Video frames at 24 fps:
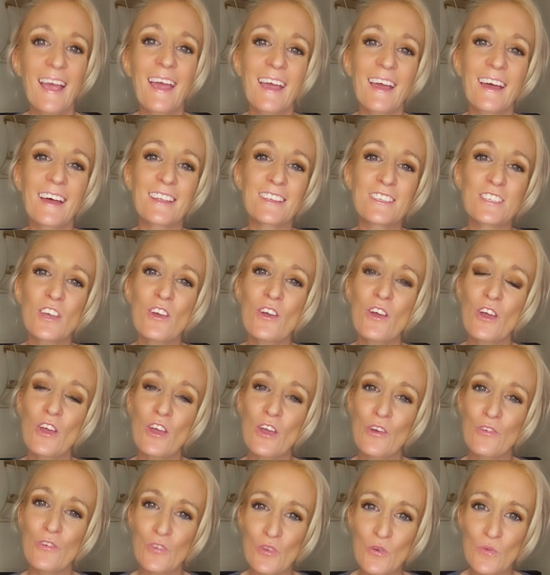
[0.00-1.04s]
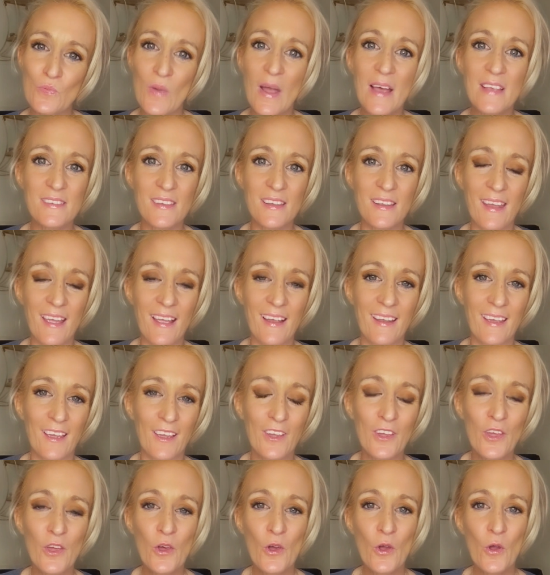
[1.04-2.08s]
And if you're
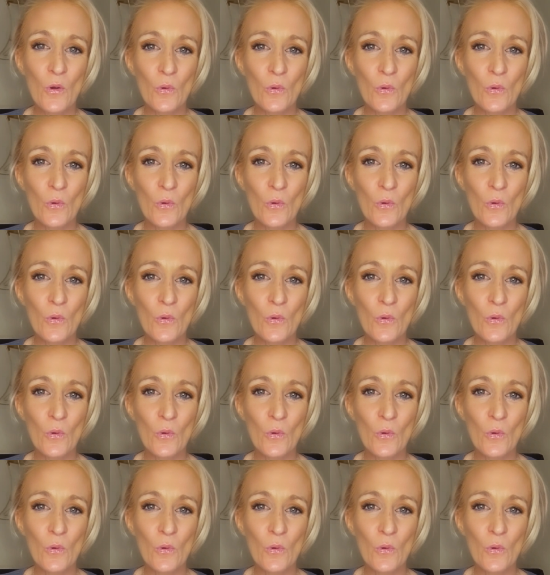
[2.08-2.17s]
resonating